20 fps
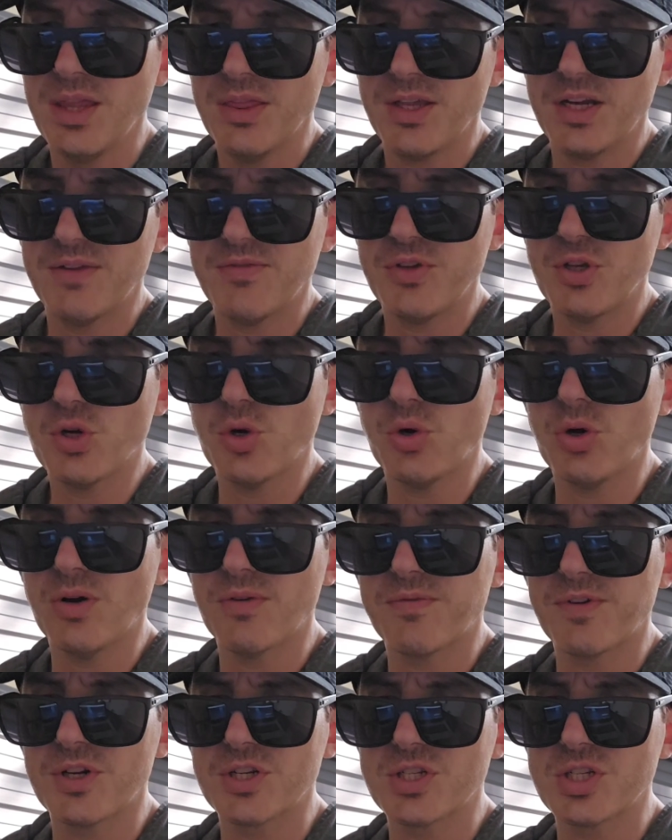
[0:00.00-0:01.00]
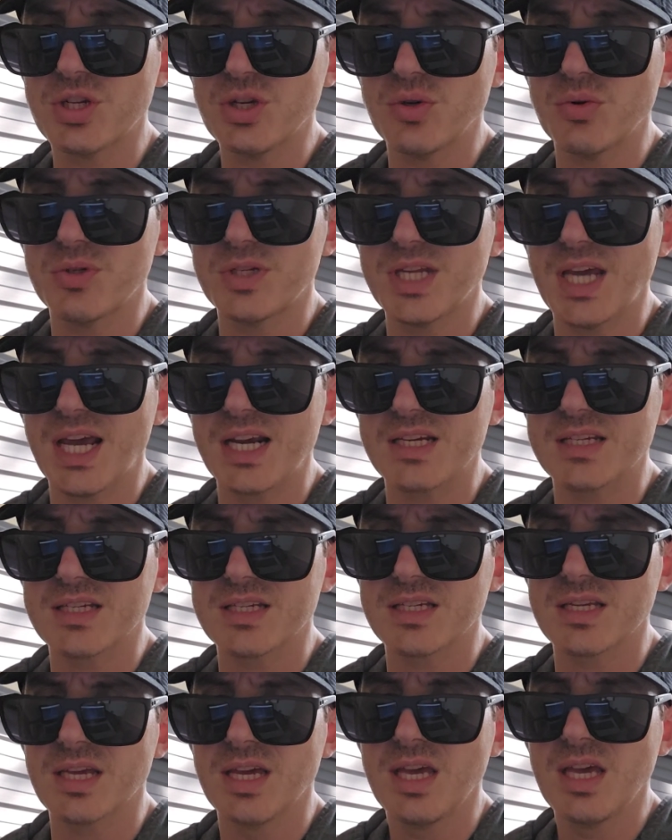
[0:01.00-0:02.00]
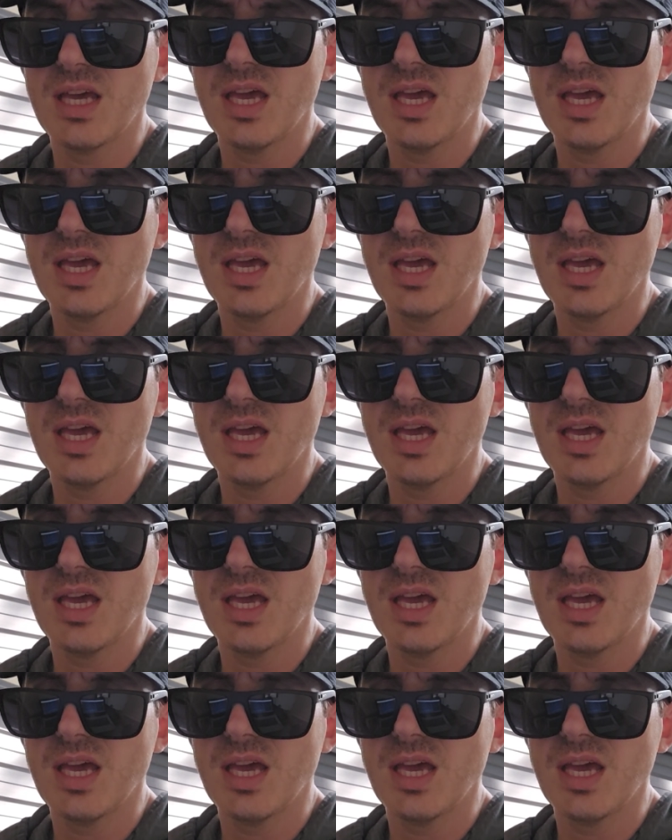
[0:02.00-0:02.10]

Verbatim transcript: Then if you go over to Dex